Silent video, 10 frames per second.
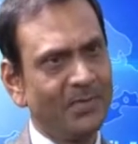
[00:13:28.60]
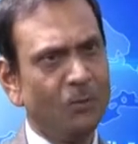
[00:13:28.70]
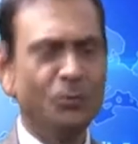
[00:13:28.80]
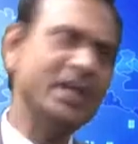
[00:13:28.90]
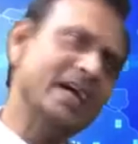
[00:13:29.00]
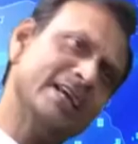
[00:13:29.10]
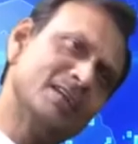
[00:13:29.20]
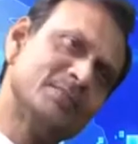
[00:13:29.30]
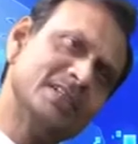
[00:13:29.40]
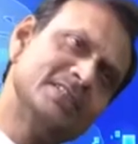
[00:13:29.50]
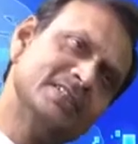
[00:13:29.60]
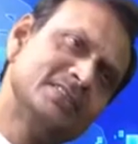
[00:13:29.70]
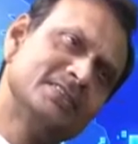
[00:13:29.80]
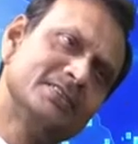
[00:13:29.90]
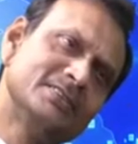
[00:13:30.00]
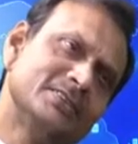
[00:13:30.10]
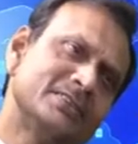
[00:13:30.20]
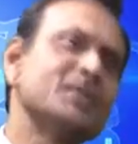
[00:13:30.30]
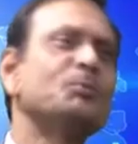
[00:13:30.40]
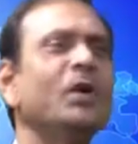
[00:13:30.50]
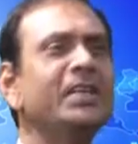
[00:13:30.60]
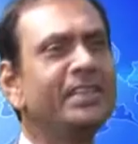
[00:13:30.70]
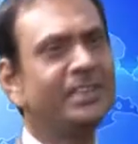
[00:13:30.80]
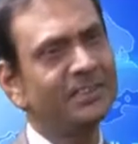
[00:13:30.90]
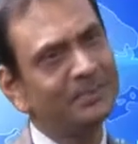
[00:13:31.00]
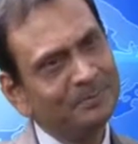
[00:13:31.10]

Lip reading: We are at present 6.8,